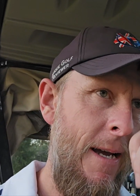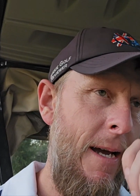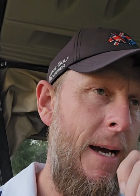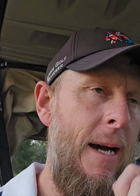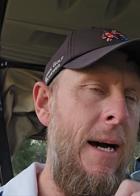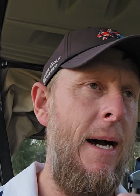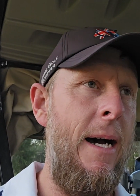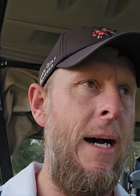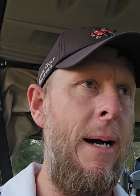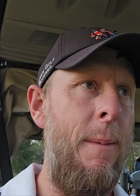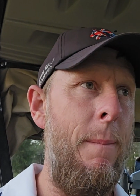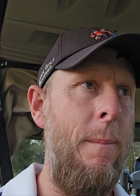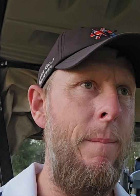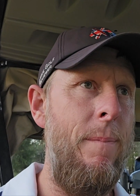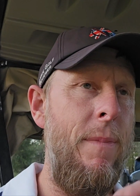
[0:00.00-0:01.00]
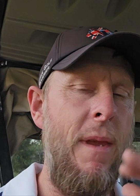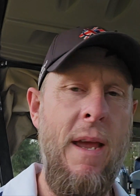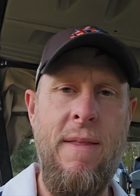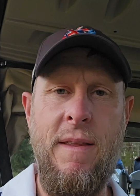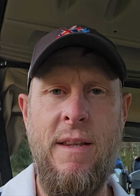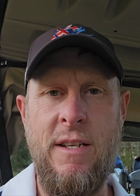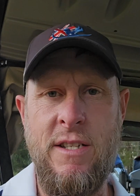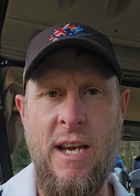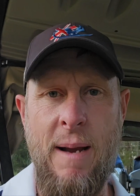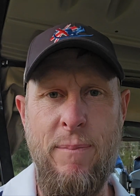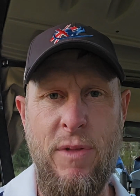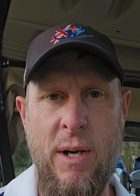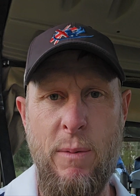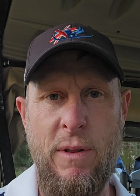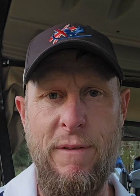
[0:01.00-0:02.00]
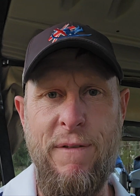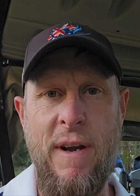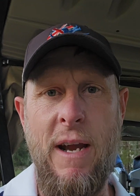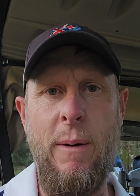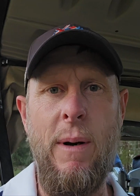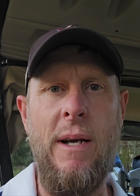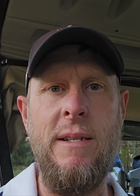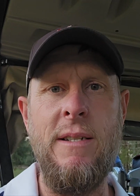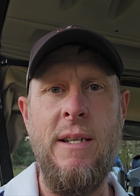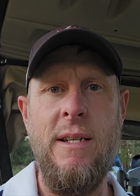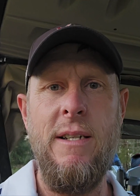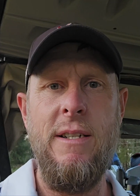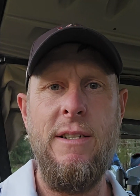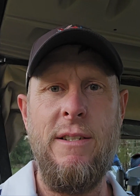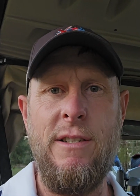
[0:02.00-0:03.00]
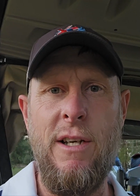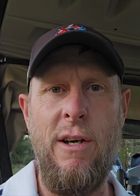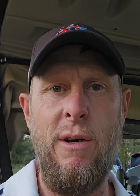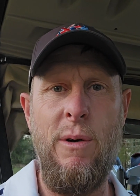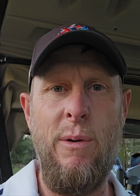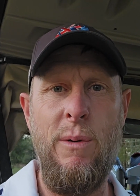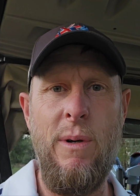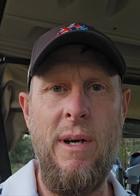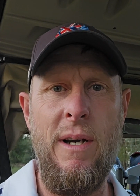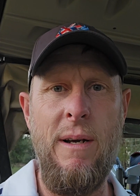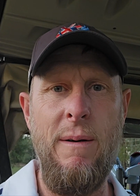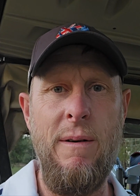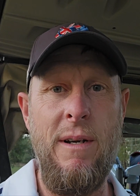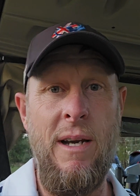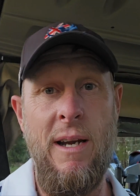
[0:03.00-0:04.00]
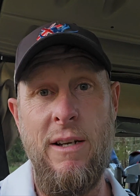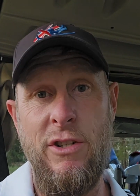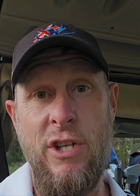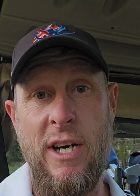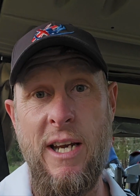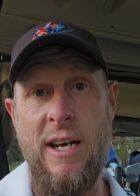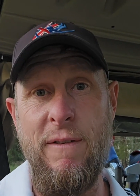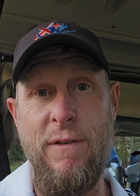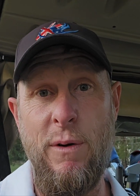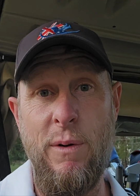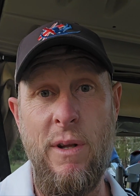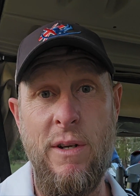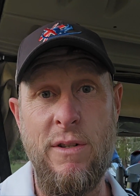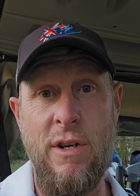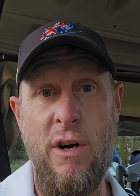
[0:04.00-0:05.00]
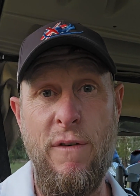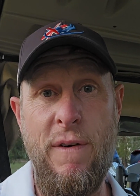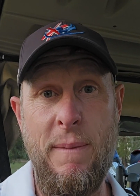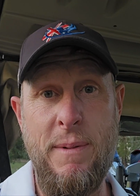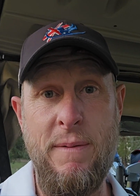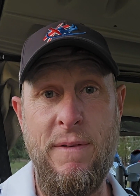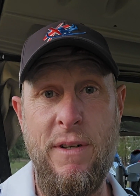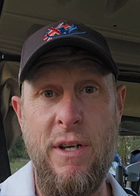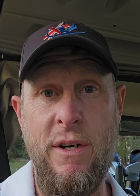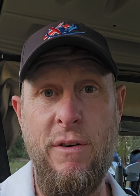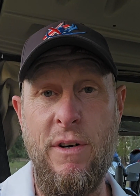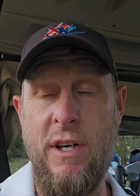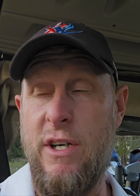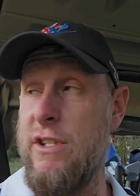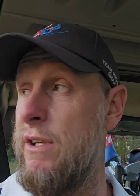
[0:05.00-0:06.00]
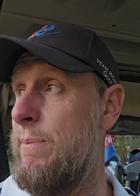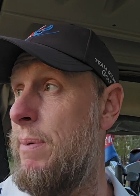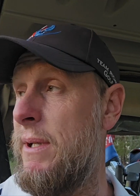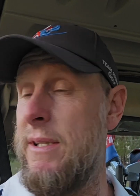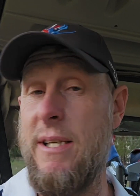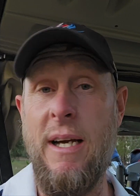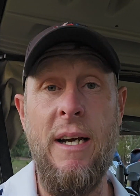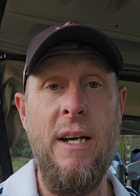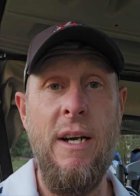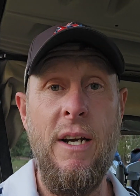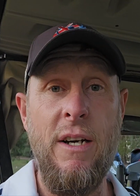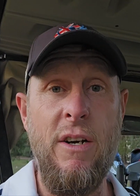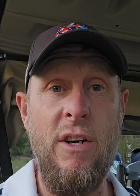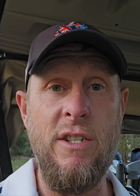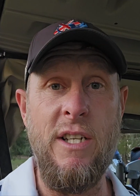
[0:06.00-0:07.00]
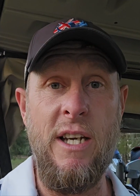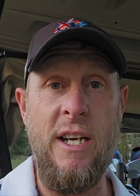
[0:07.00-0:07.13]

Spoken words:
And then the same thing with the fairways. So yeah, check out a few of those golf apps if you don't already use it. But guys, there